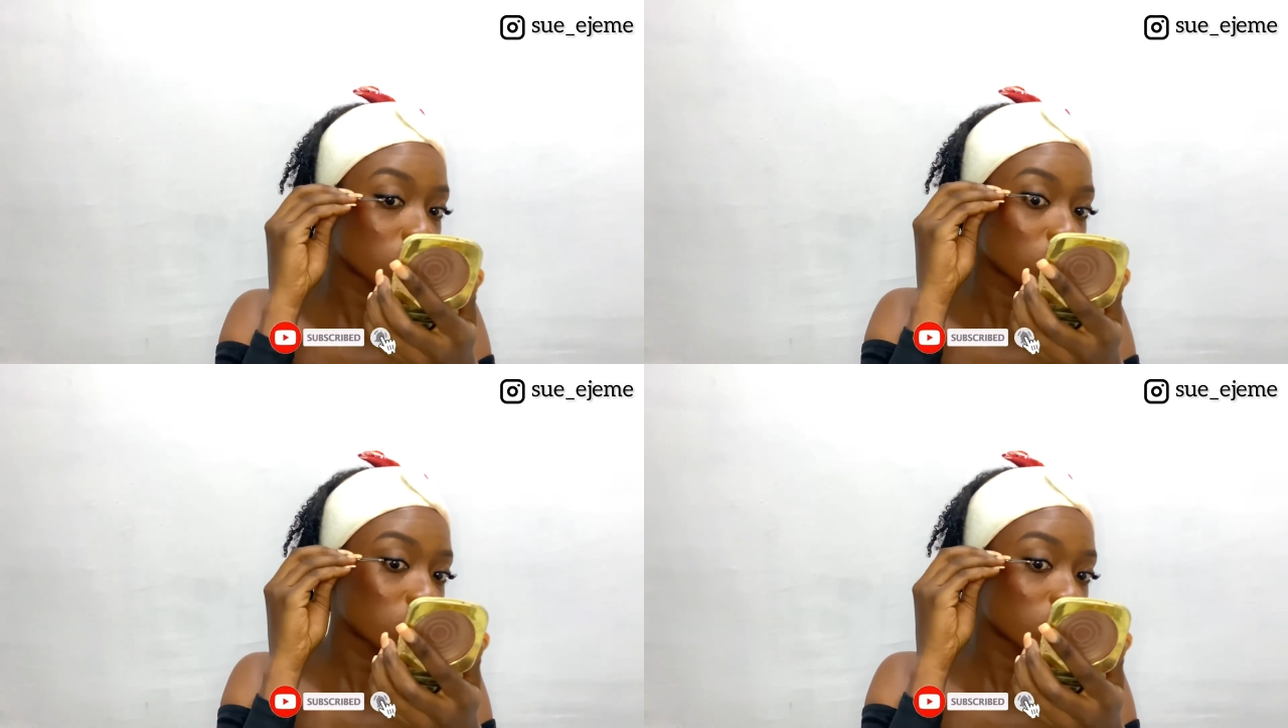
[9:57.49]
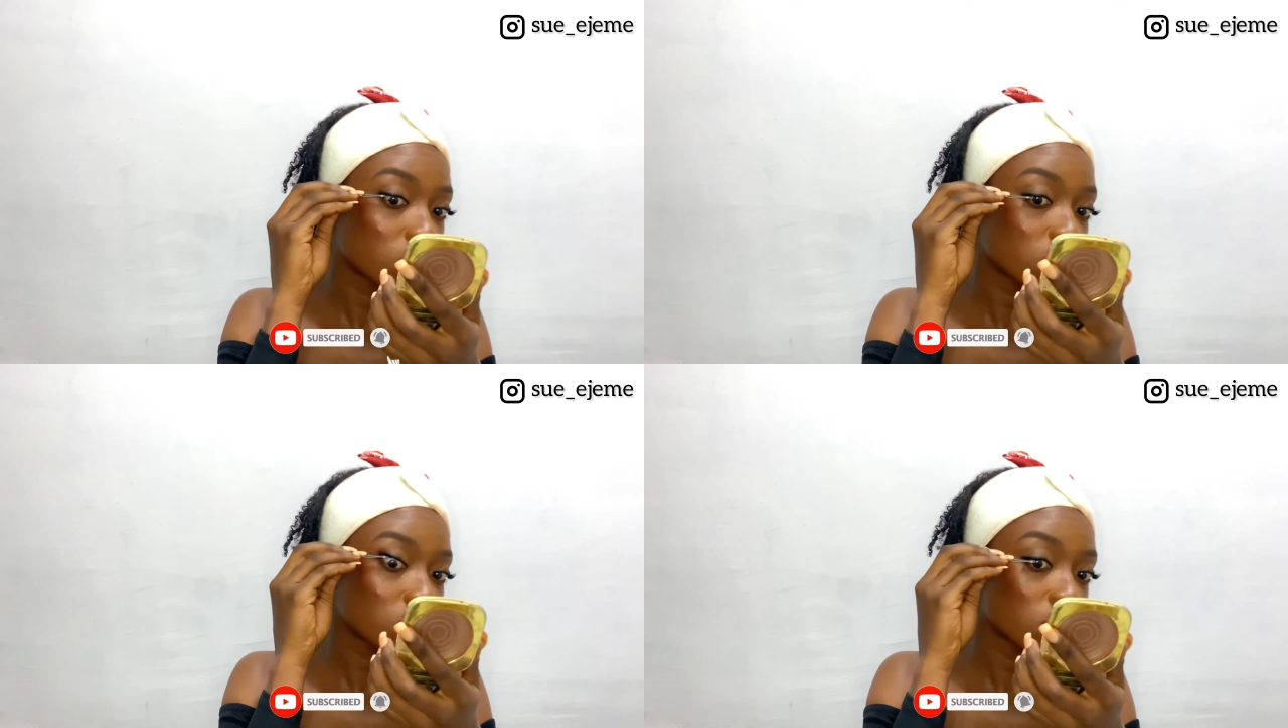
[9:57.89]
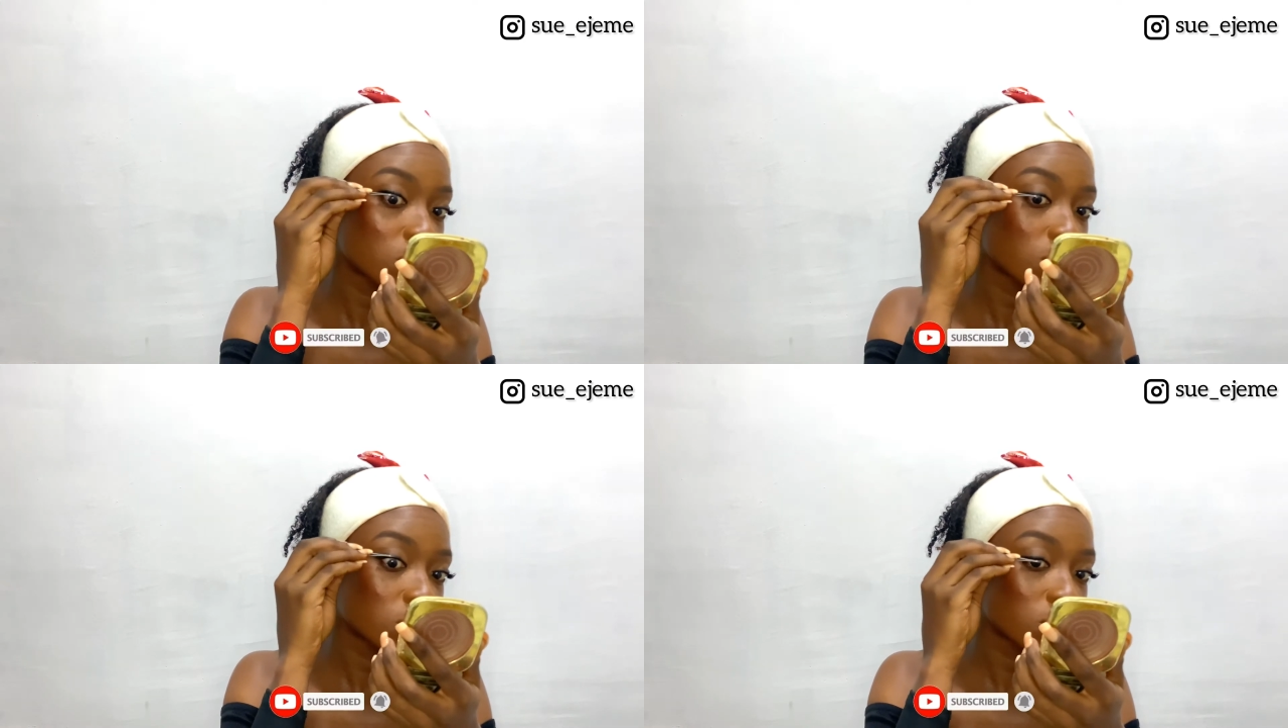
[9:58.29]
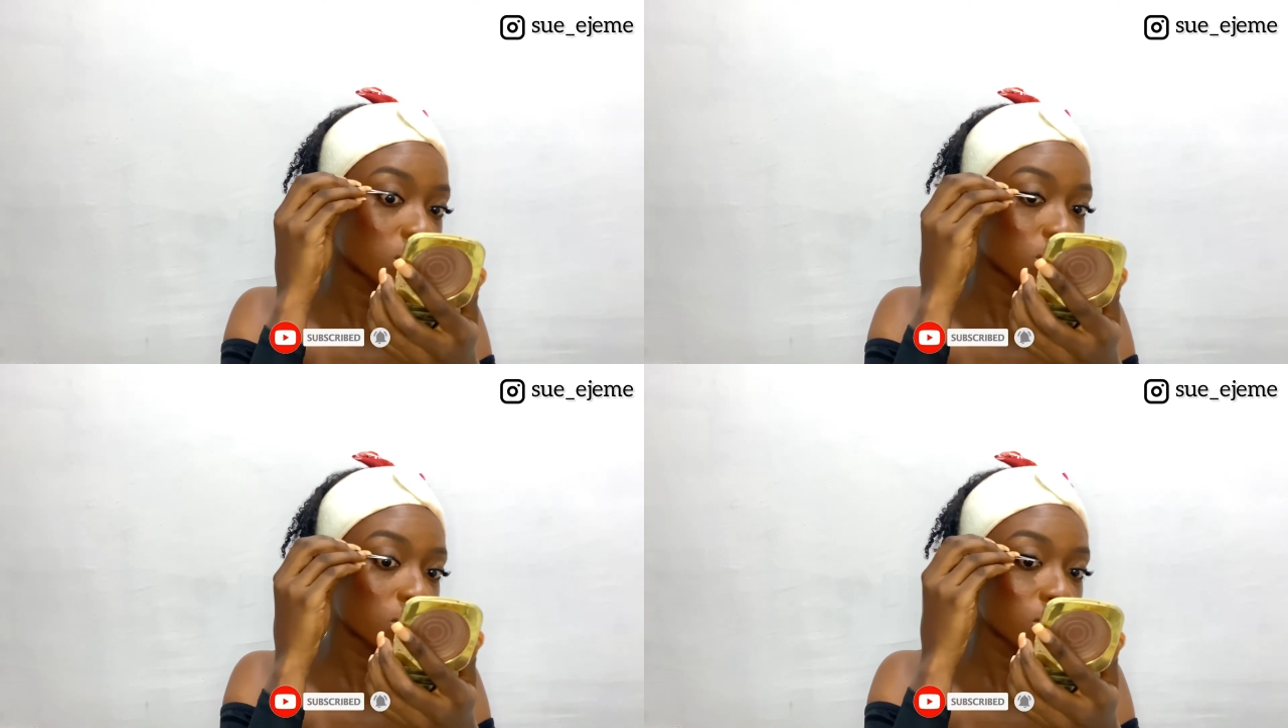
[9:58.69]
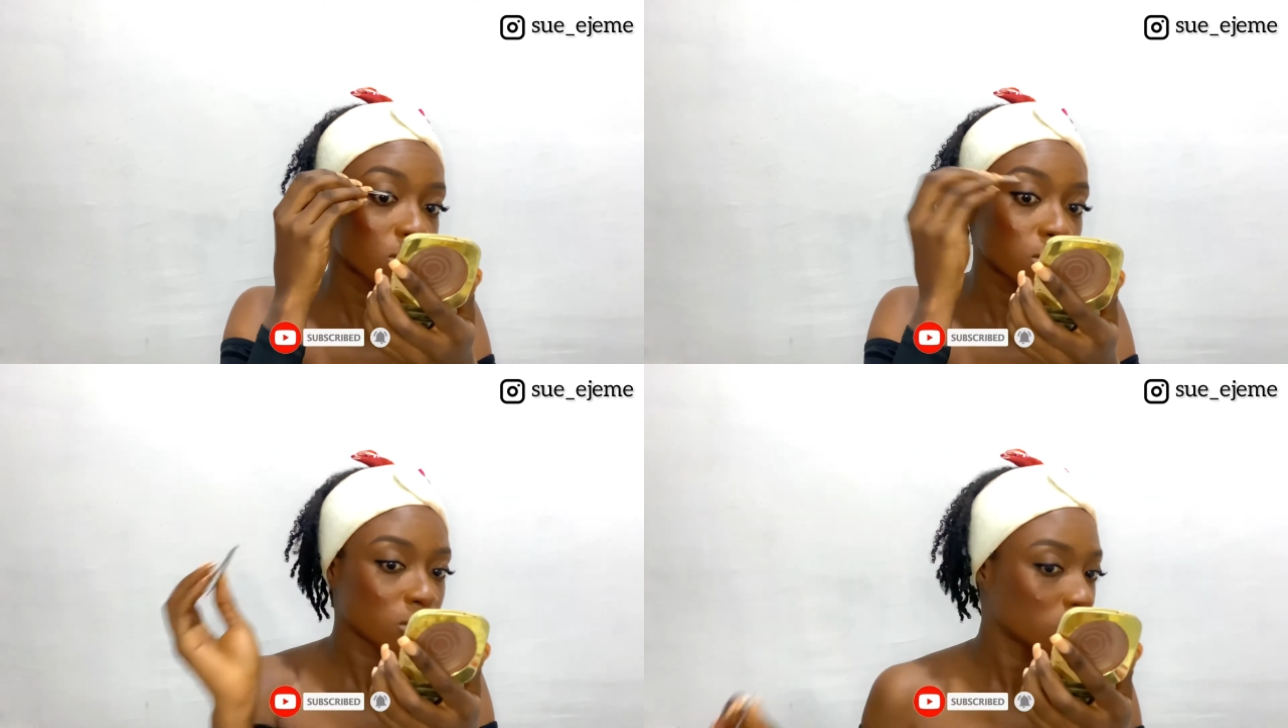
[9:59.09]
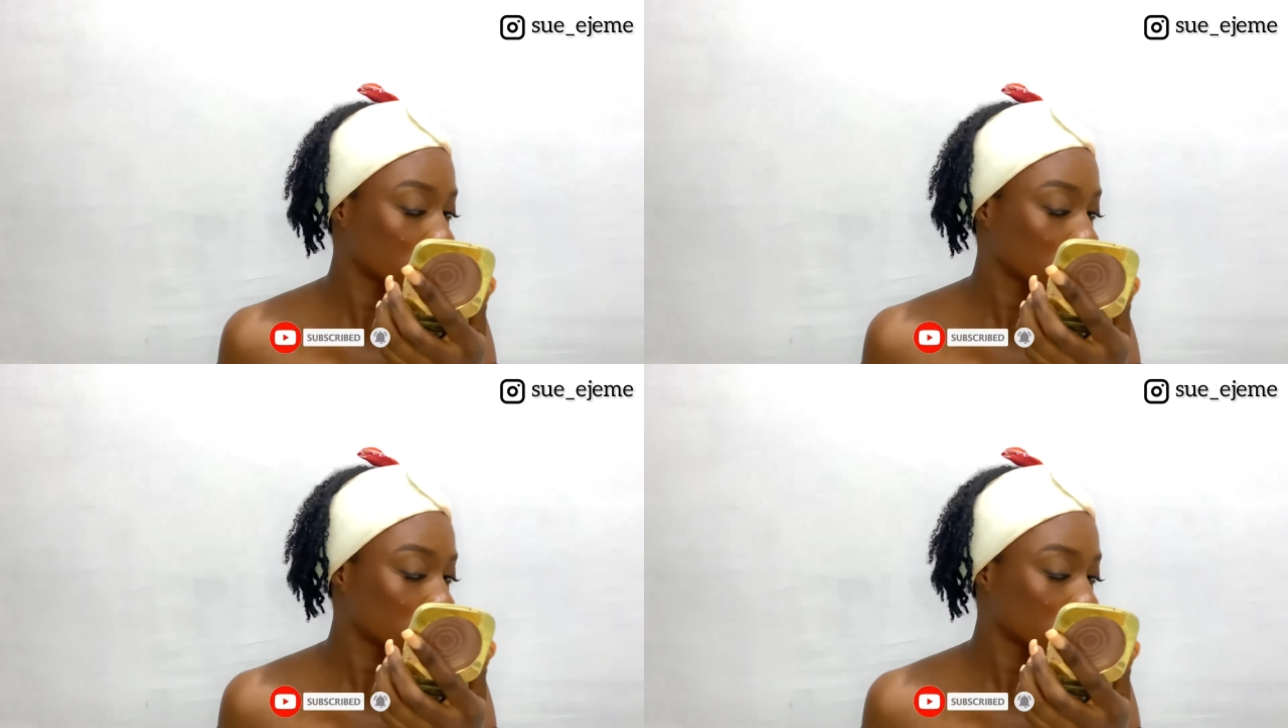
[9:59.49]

I applied the liner and now I'm